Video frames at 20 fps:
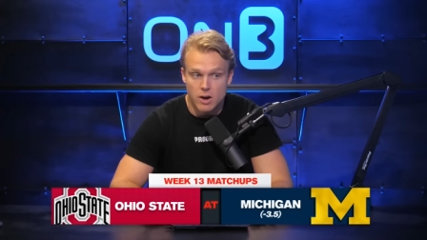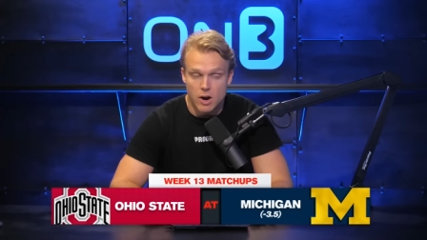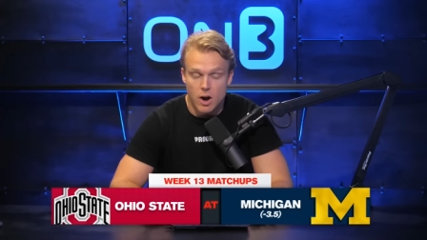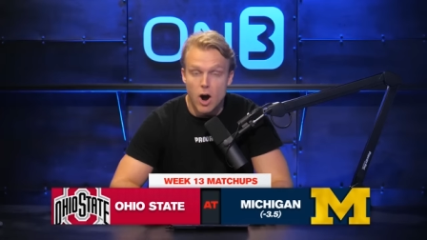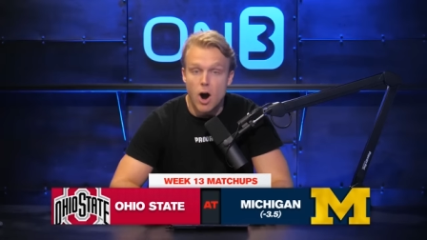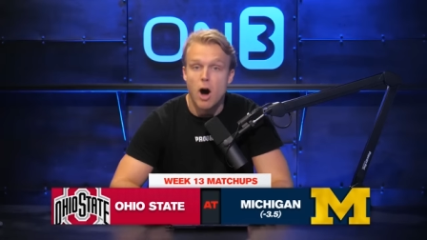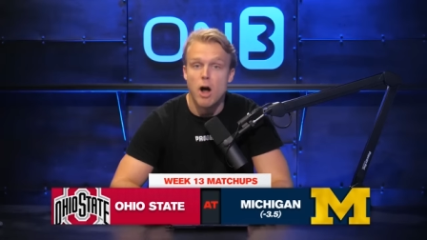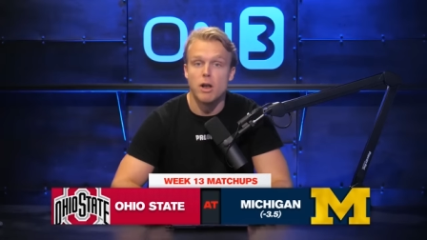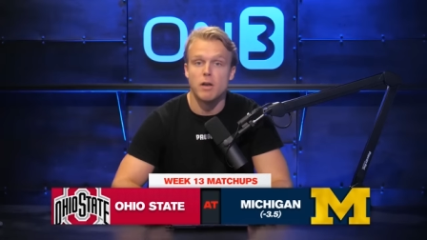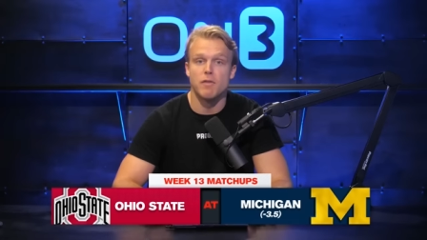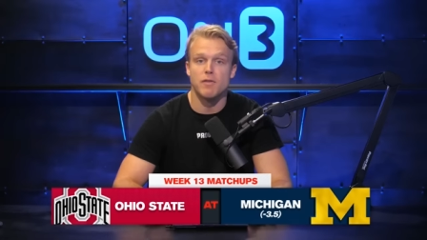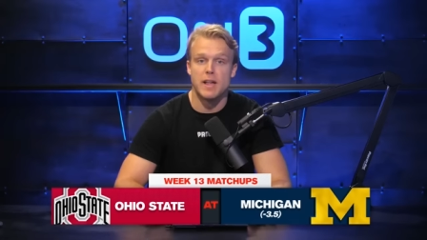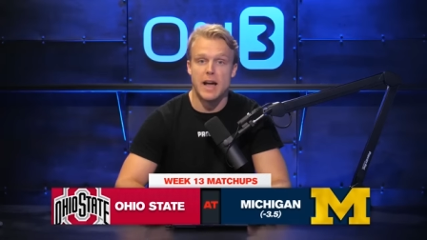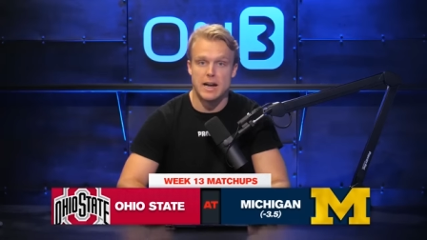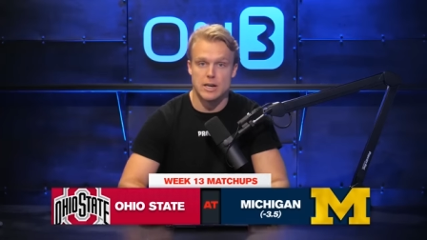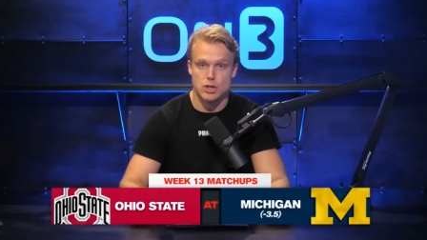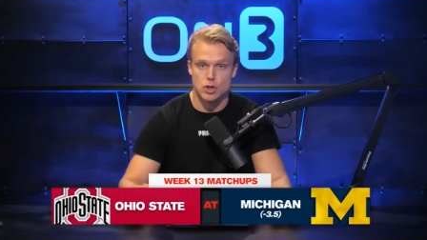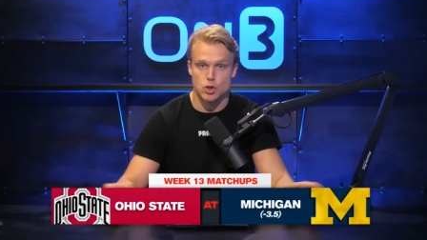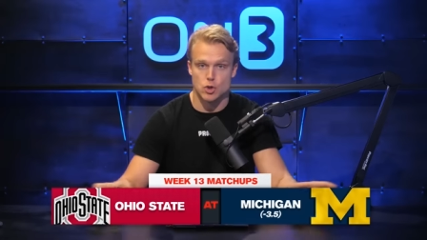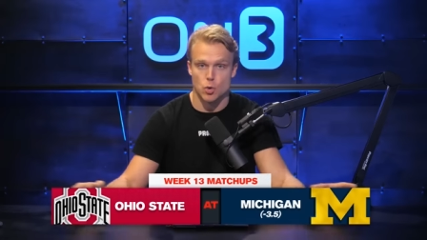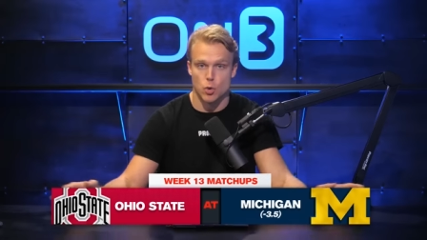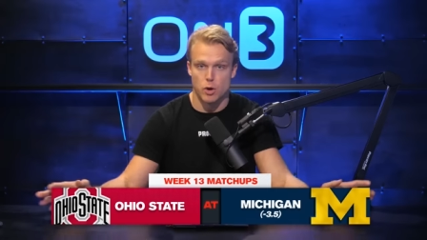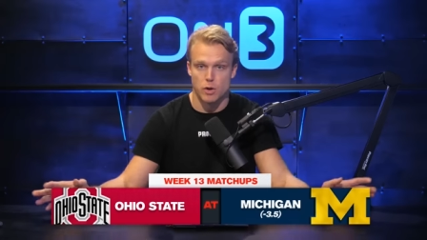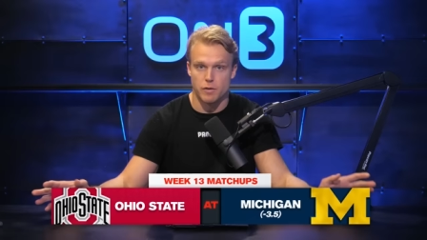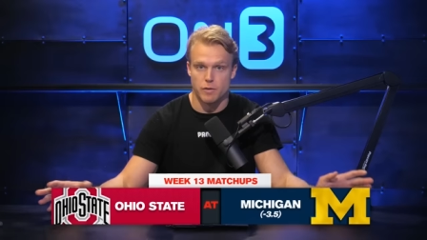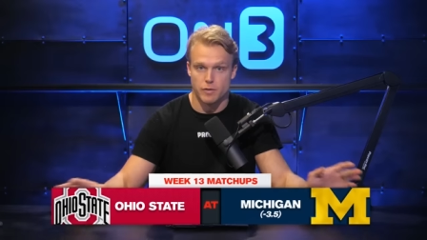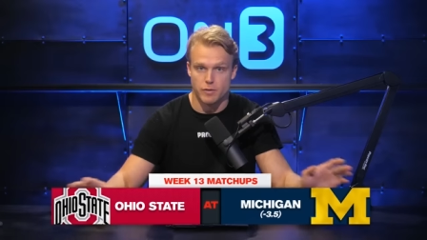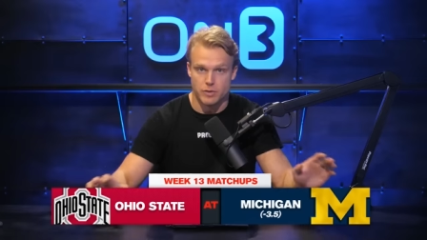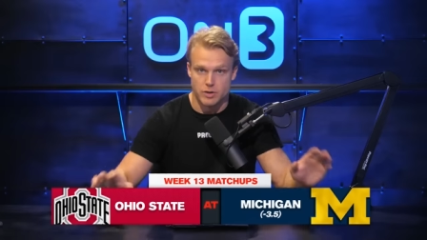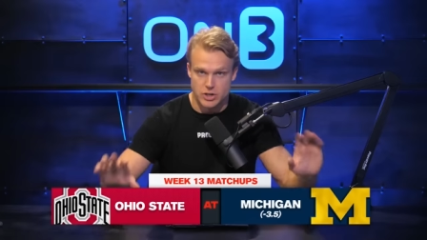all of that sort
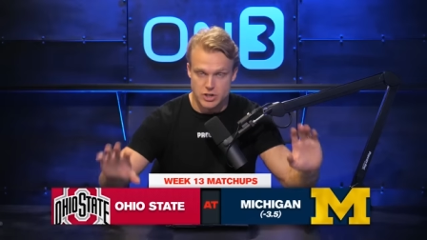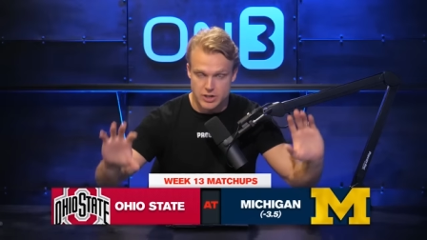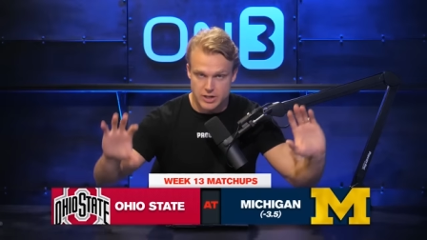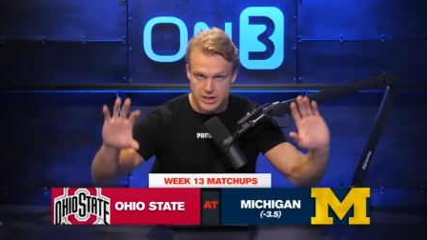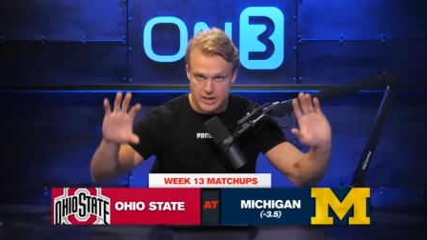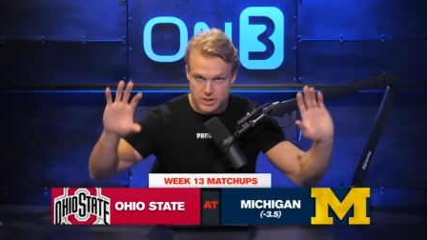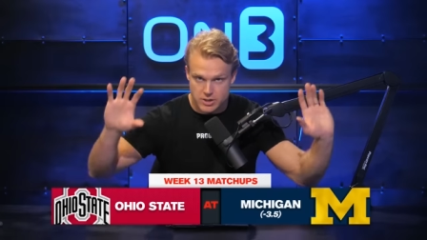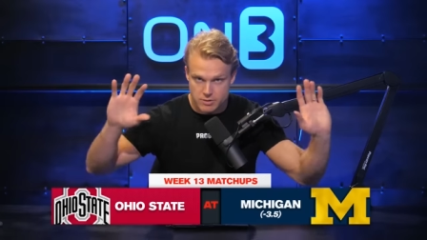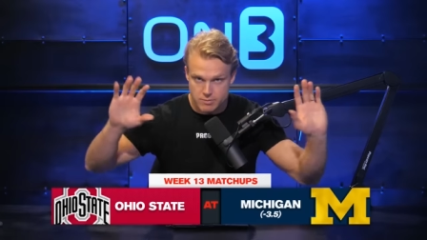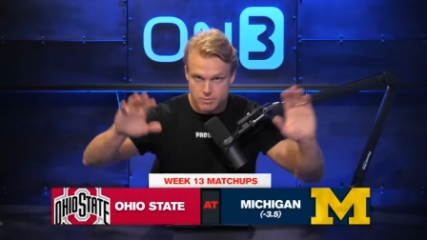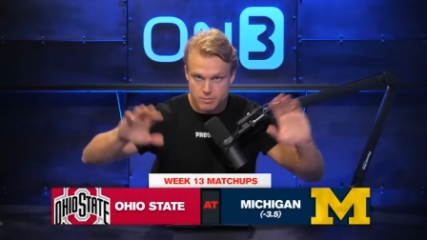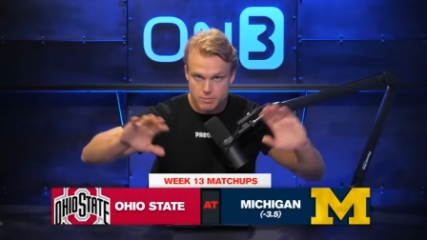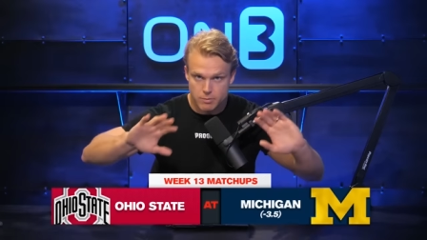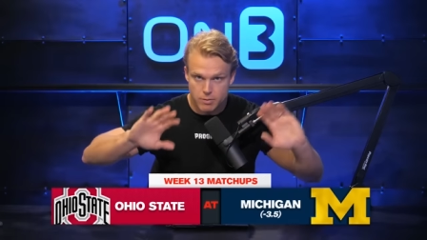of just gets